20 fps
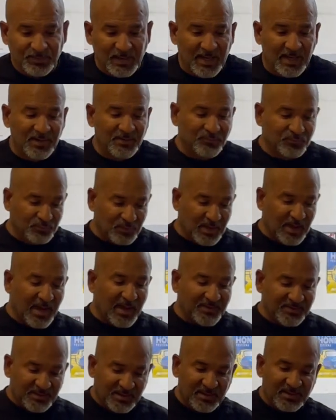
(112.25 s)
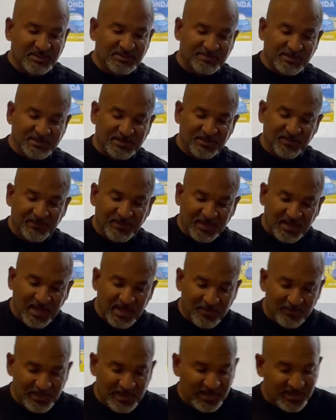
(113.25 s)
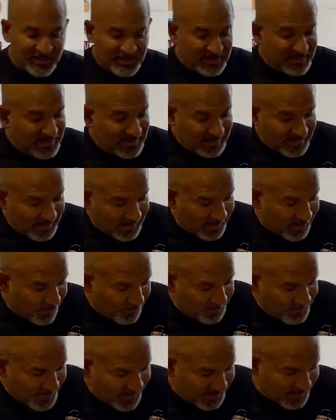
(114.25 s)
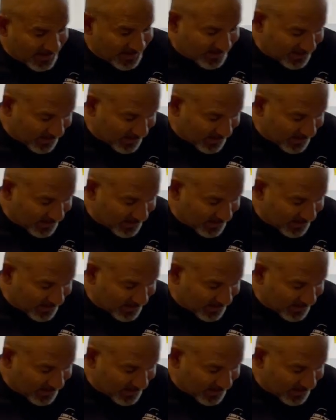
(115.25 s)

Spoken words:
but at their specific area. Oh man,